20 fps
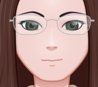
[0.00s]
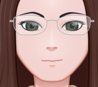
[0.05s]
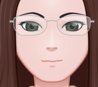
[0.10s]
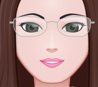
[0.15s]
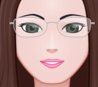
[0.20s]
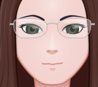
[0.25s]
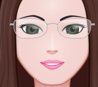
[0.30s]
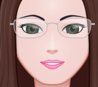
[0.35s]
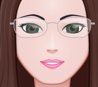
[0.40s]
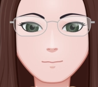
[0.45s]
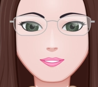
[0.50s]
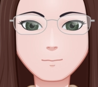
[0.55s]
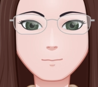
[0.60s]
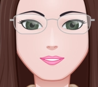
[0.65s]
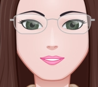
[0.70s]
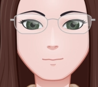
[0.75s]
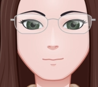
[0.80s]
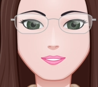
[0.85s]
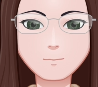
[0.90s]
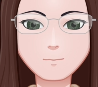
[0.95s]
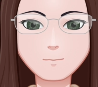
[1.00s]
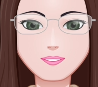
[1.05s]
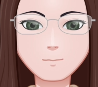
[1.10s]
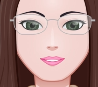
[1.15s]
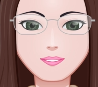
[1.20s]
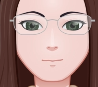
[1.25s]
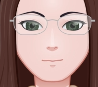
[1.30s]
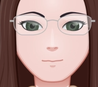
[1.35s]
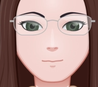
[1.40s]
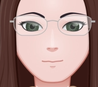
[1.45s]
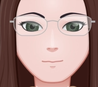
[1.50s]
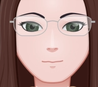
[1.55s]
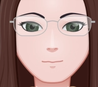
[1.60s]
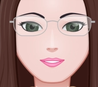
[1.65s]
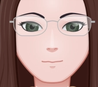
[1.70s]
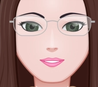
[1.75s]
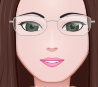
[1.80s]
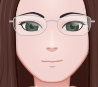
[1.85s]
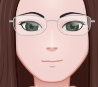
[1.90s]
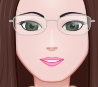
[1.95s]
Well, it's not a very big tin,
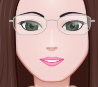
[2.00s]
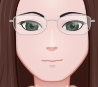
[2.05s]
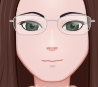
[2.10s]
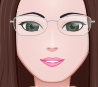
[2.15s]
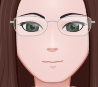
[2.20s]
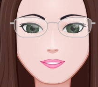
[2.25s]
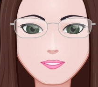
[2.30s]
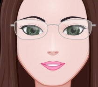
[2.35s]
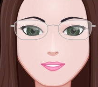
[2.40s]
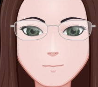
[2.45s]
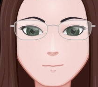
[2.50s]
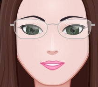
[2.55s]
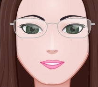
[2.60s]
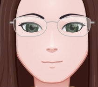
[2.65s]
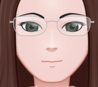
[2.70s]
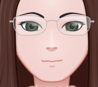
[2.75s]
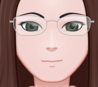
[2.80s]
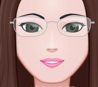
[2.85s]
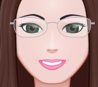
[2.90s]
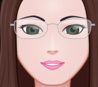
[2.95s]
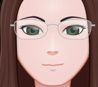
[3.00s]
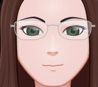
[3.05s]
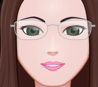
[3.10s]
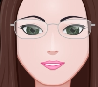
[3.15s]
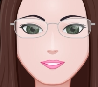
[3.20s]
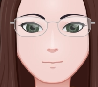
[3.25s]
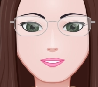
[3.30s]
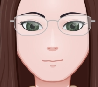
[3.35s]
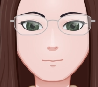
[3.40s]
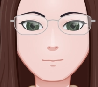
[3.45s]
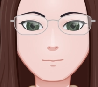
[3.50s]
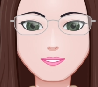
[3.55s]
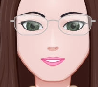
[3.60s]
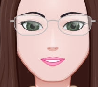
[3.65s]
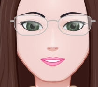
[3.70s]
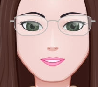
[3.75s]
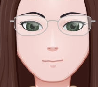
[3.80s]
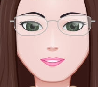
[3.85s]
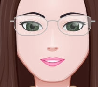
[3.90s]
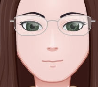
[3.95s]
but I've got a tin with both lots of
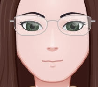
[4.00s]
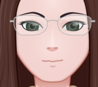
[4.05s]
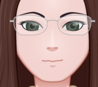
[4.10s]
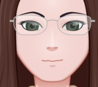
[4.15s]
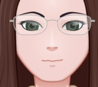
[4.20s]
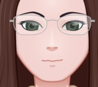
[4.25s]
pins in,